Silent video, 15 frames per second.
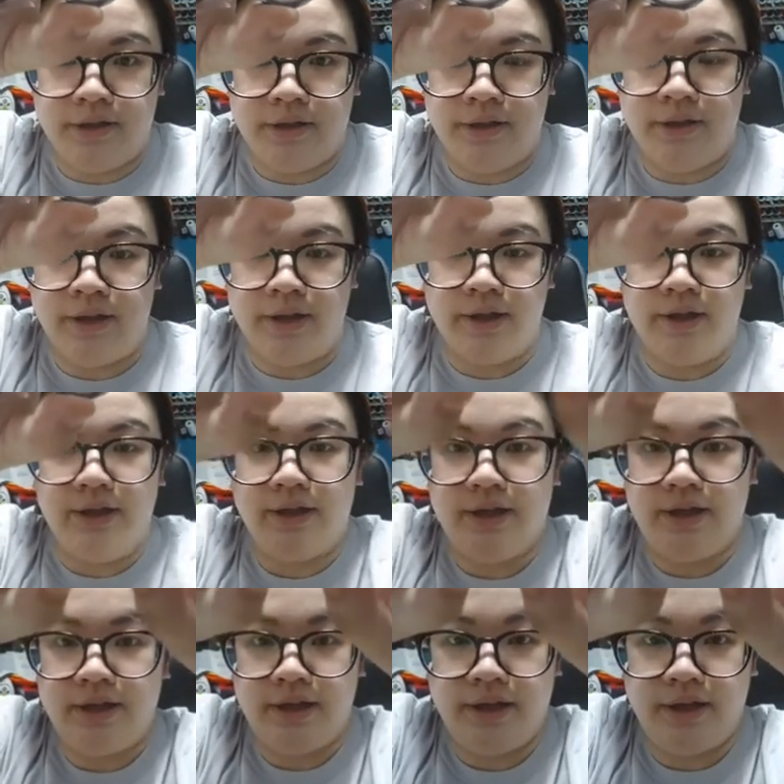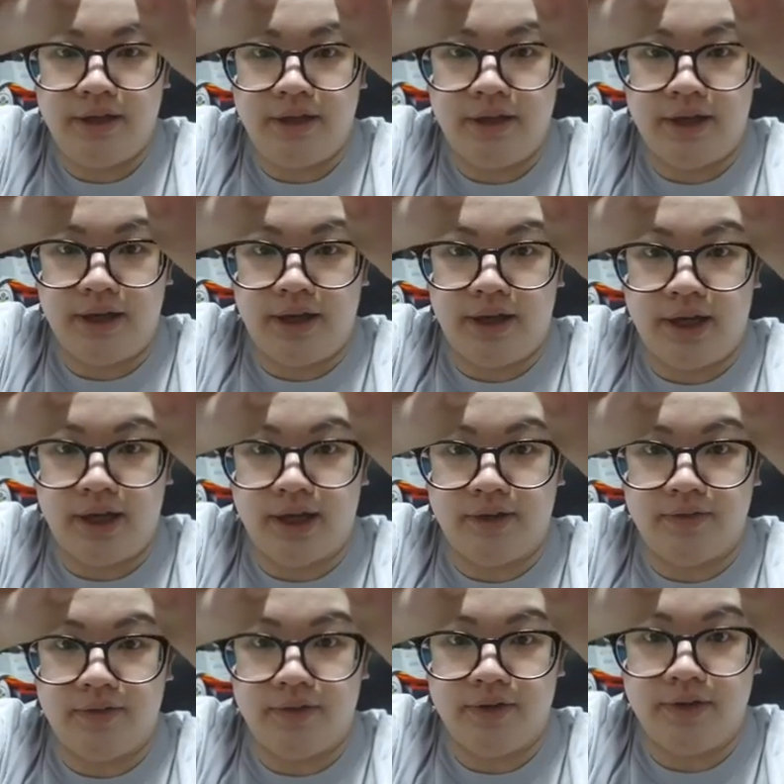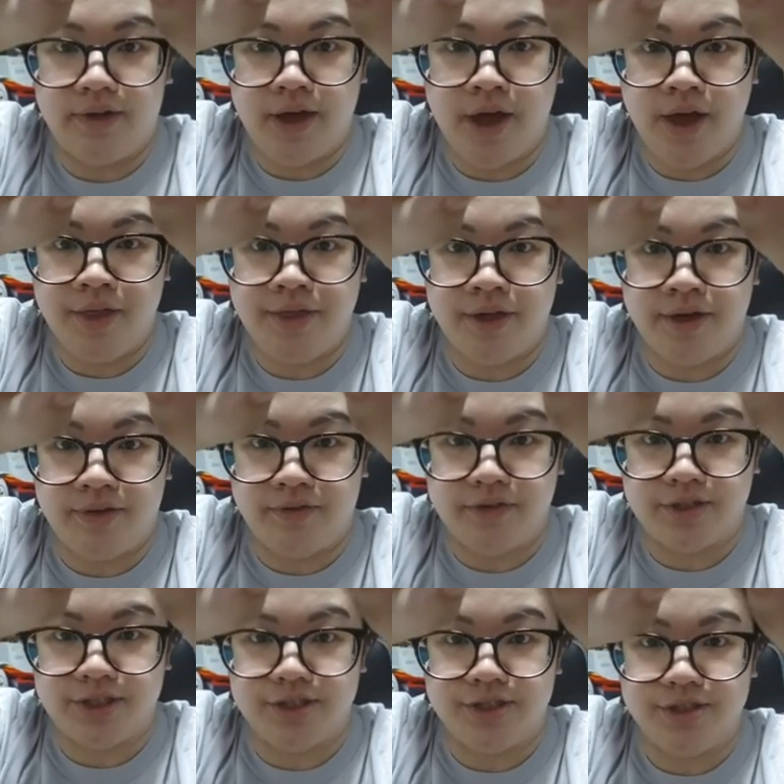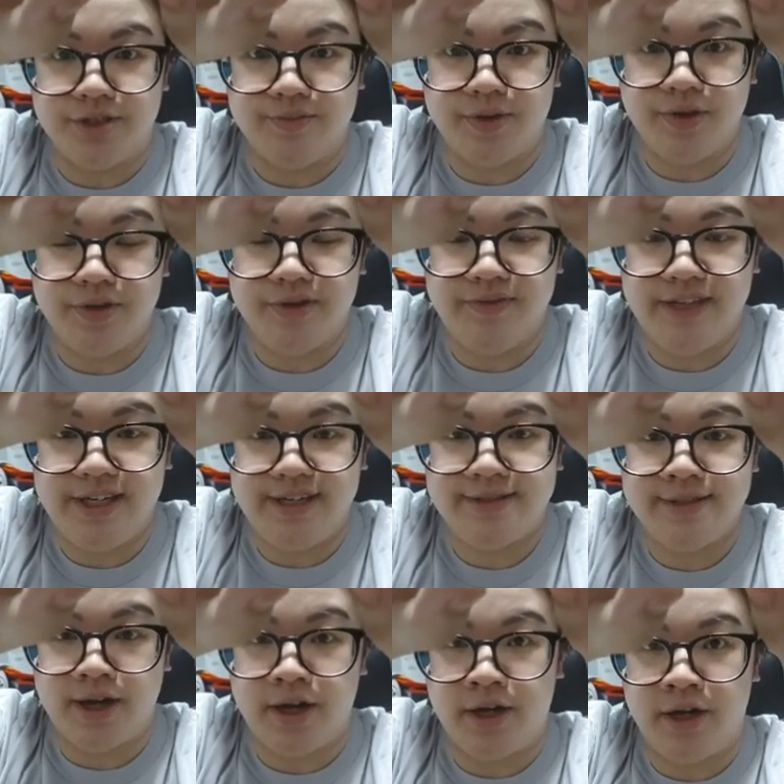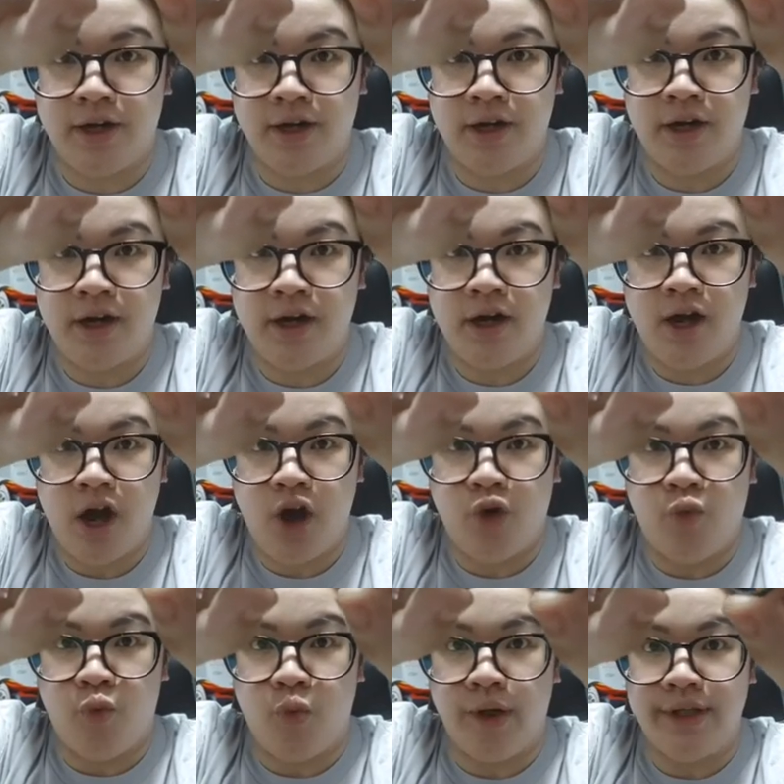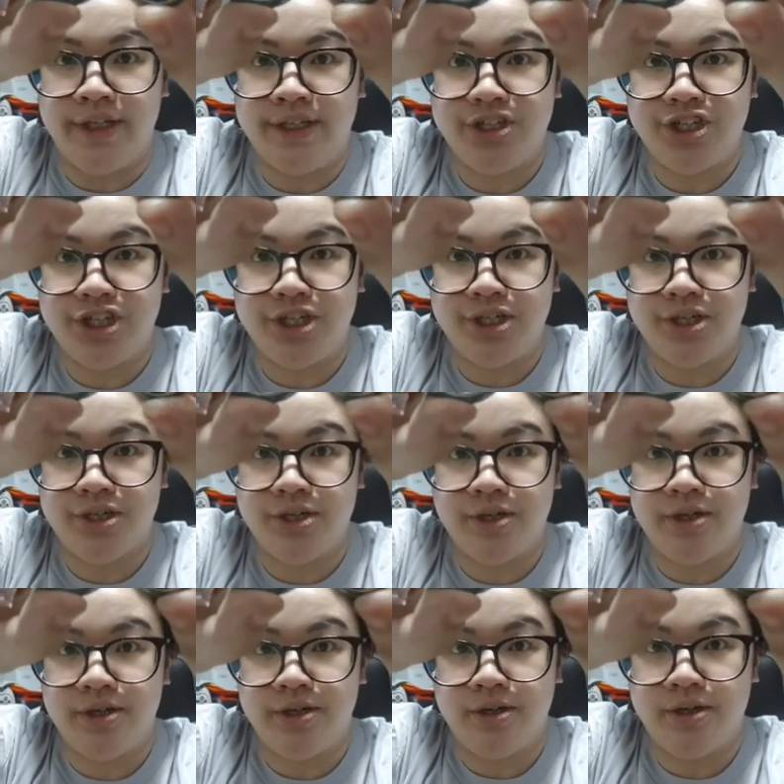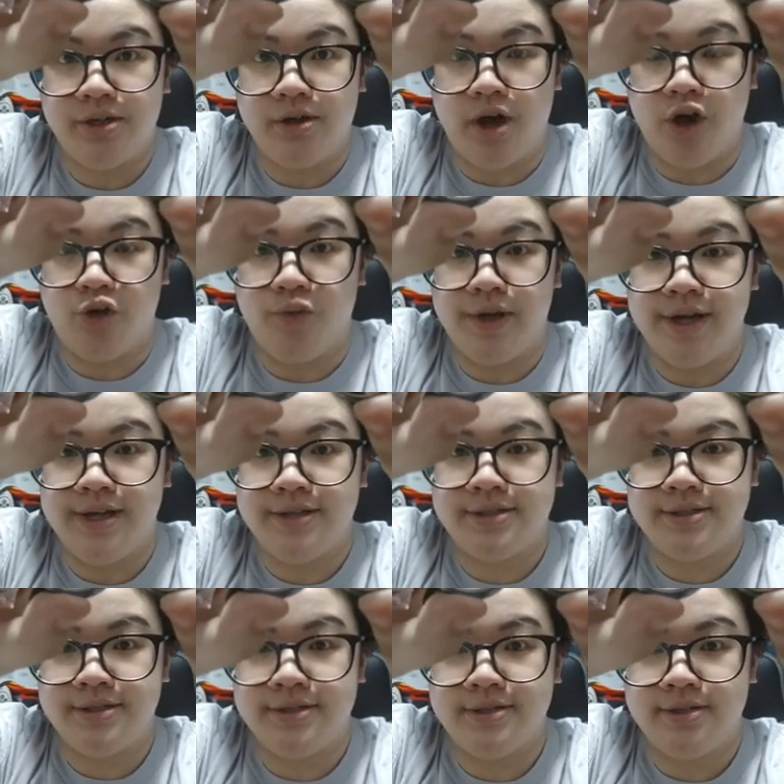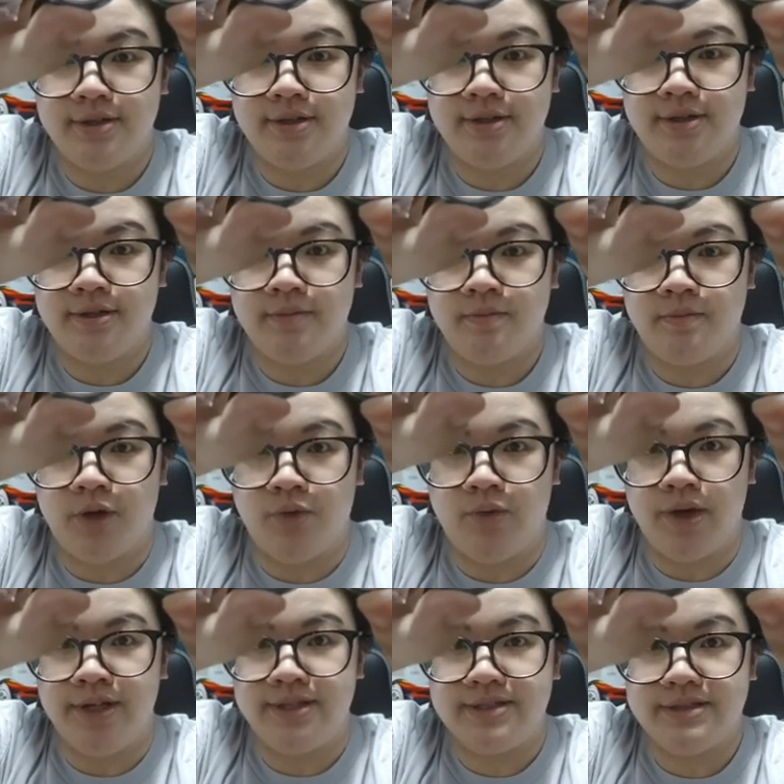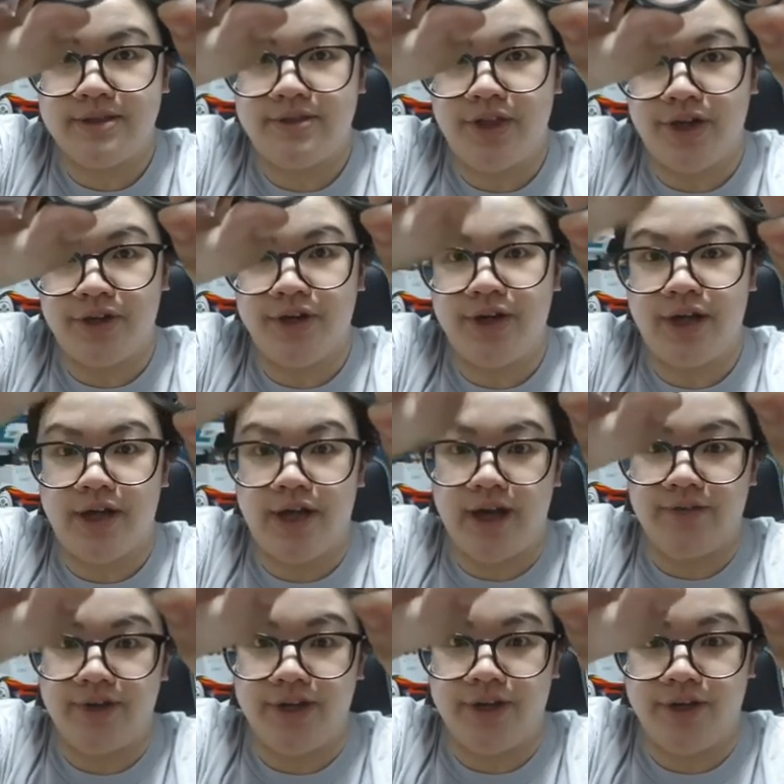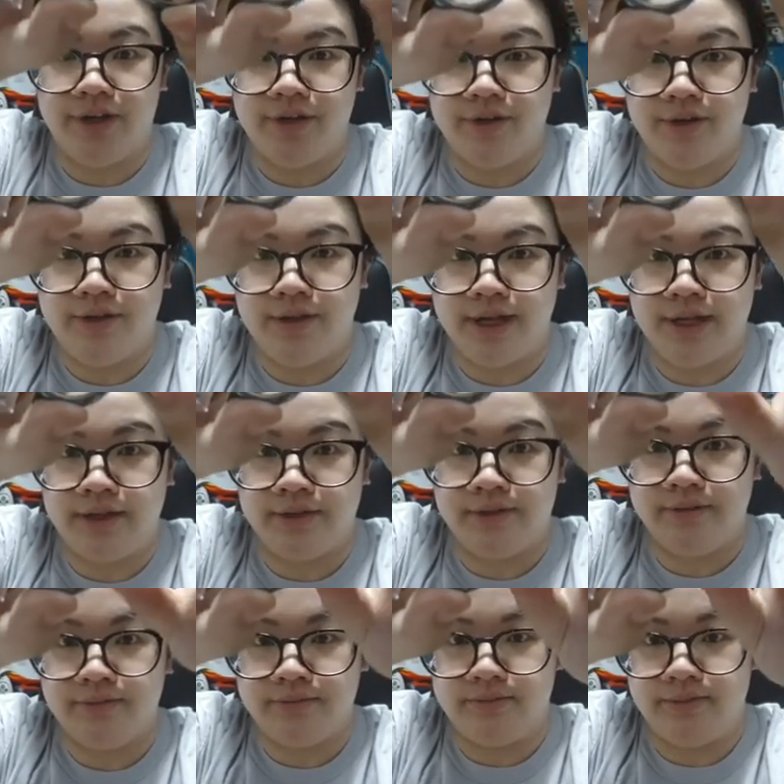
and then I have a thinner version. So both of these are 1-inch O-rings, but one is thicker and heavier than